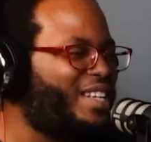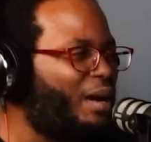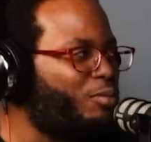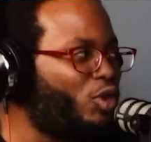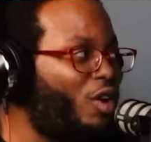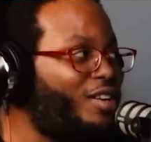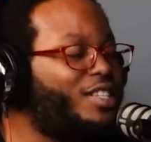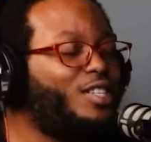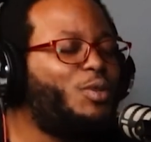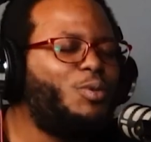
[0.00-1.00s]
I'm drawn
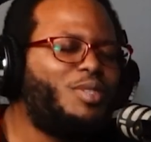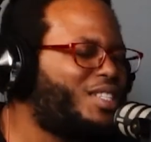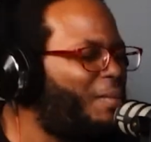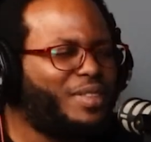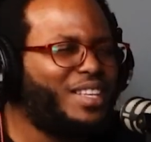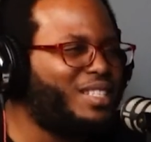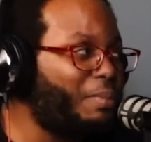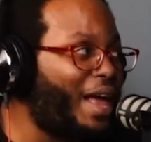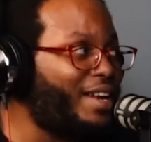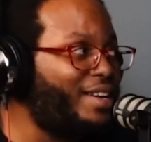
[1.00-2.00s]
to you. Something's
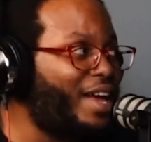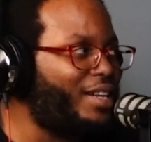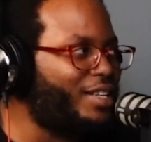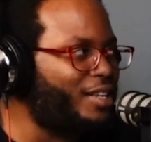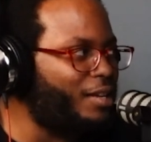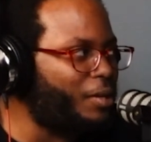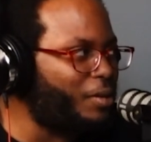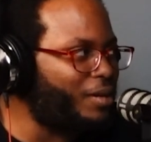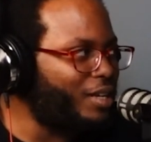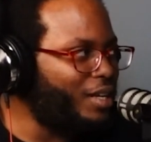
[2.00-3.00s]
magnetic here.